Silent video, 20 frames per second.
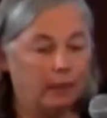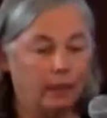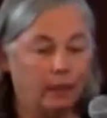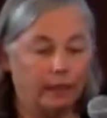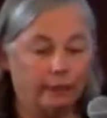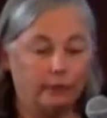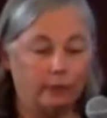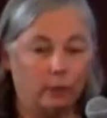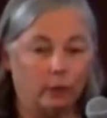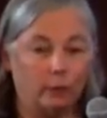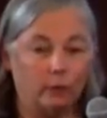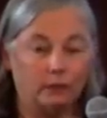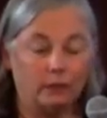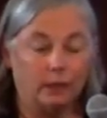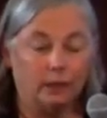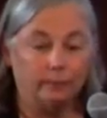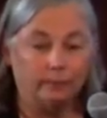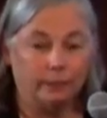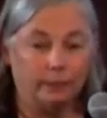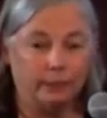The oil
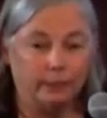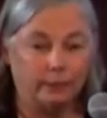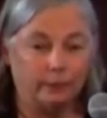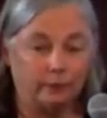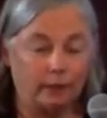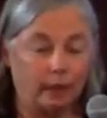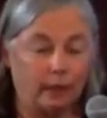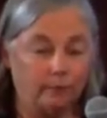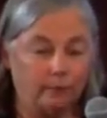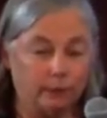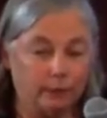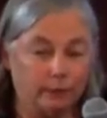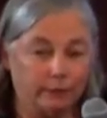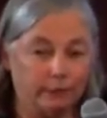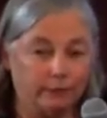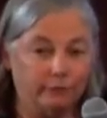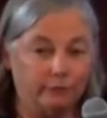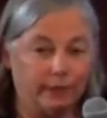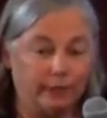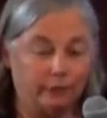companies, I
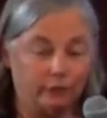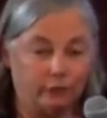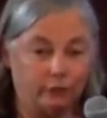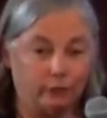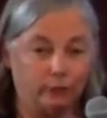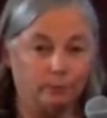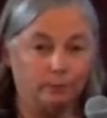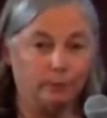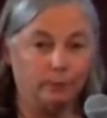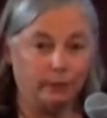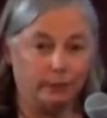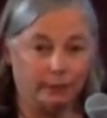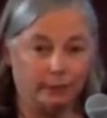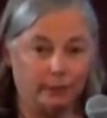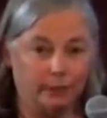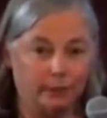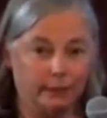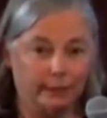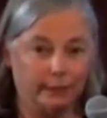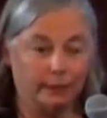believe, next year
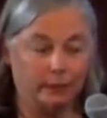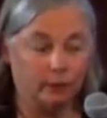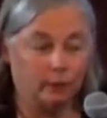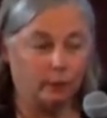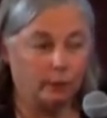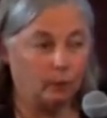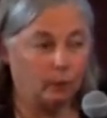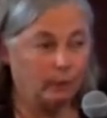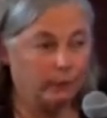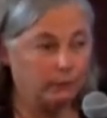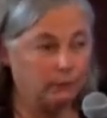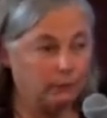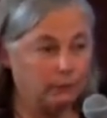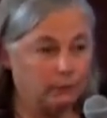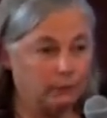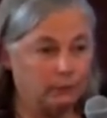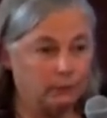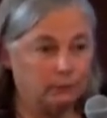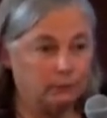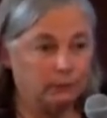politically are going to
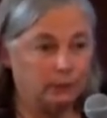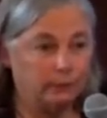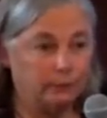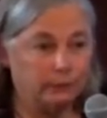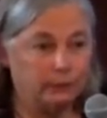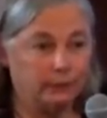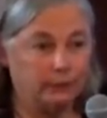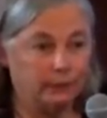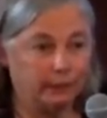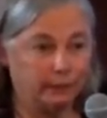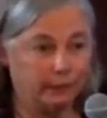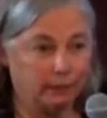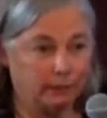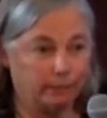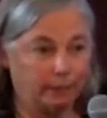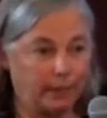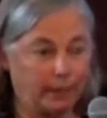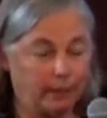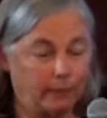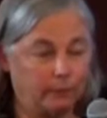do everything in
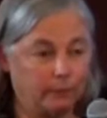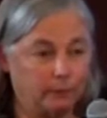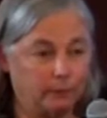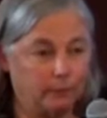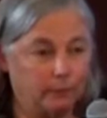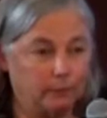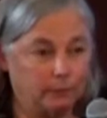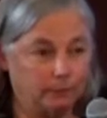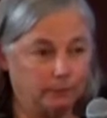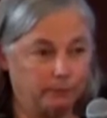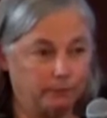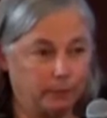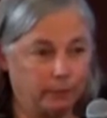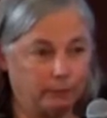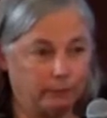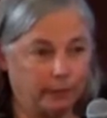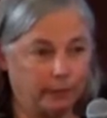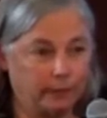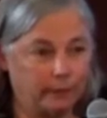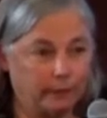their power to
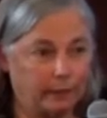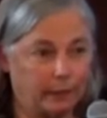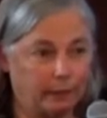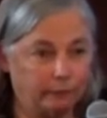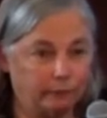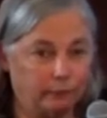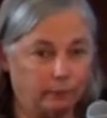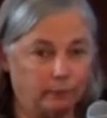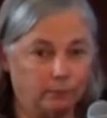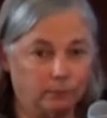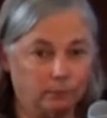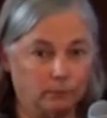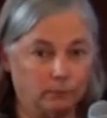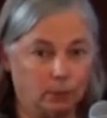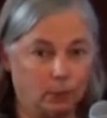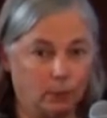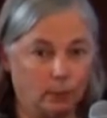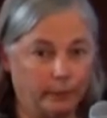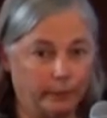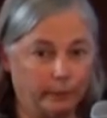prevent that from
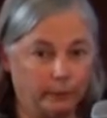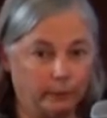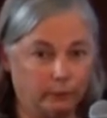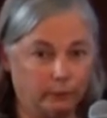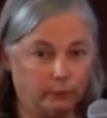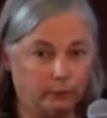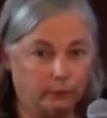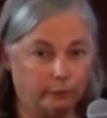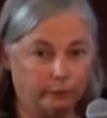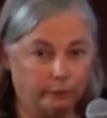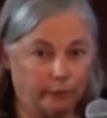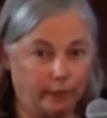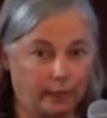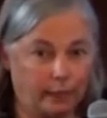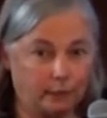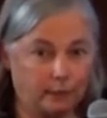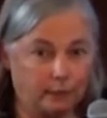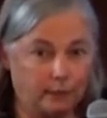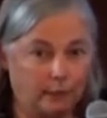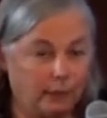going into
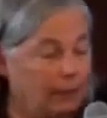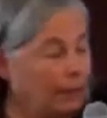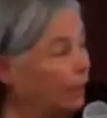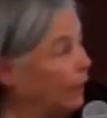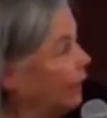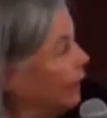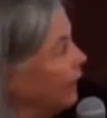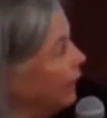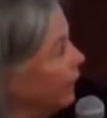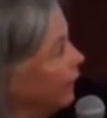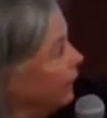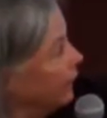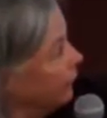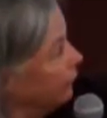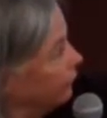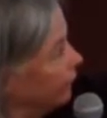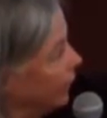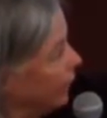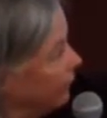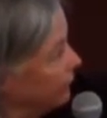effect. And
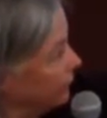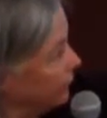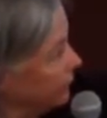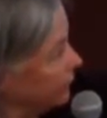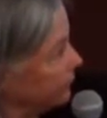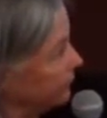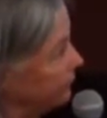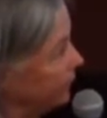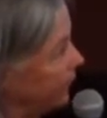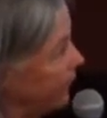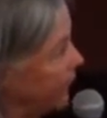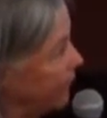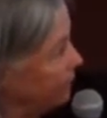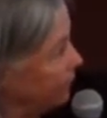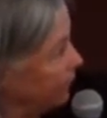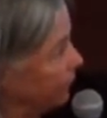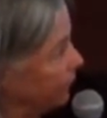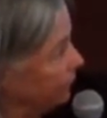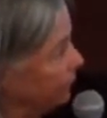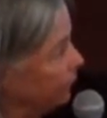if that doesn't
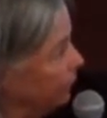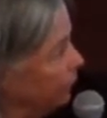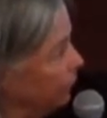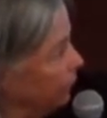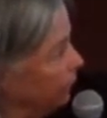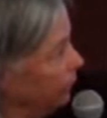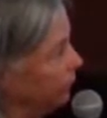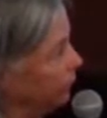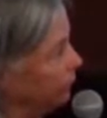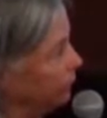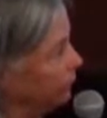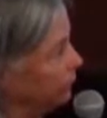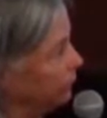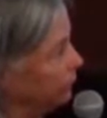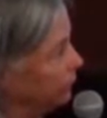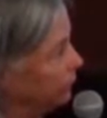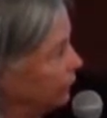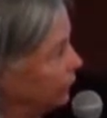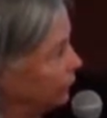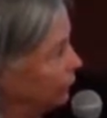happen, we
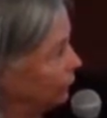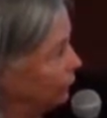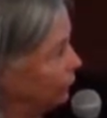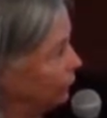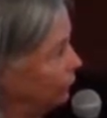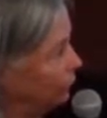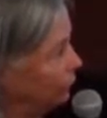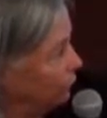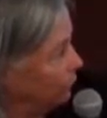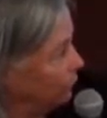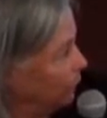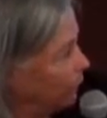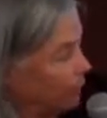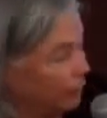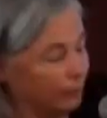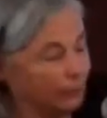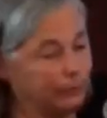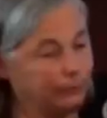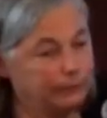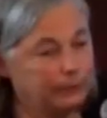lose a huge
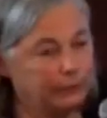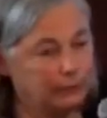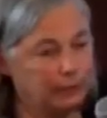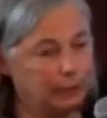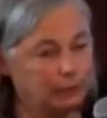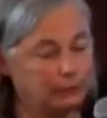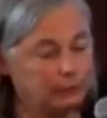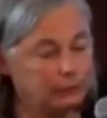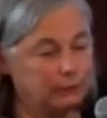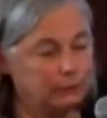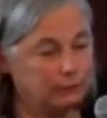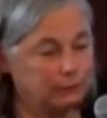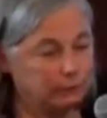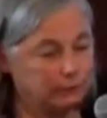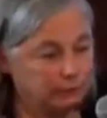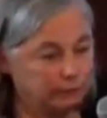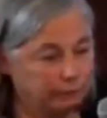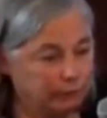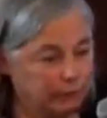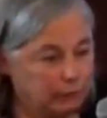part of the reductions
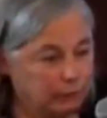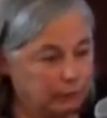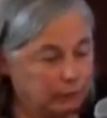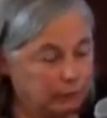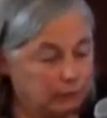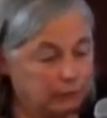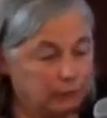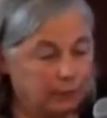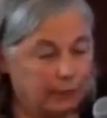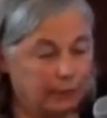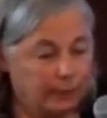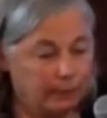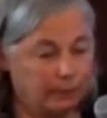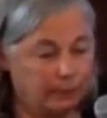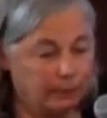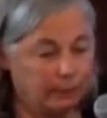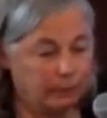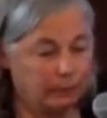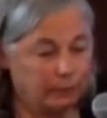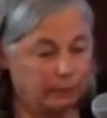envisioned in
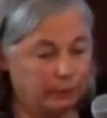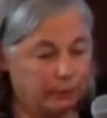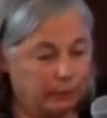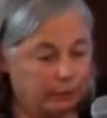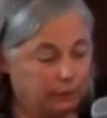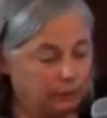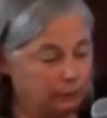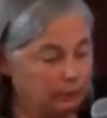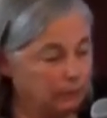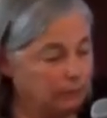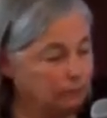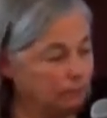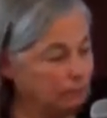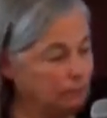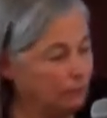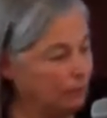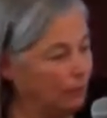AB 32.